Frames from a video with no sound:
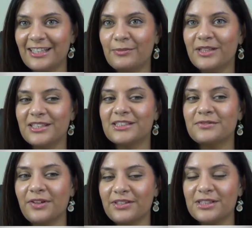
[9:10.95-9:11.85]
Yeah, because
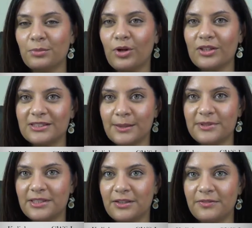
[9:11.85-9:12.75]
it's a very small
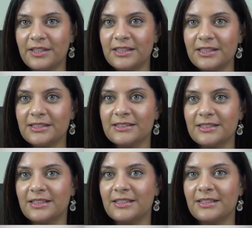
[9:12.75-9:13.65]
subset of Indians
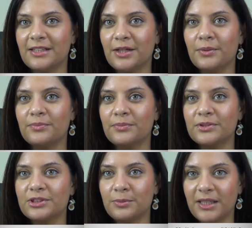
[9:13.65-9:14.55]
in
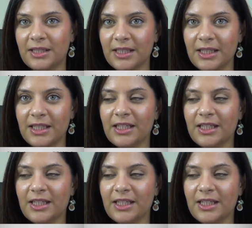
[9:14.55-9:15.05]
Jamaica.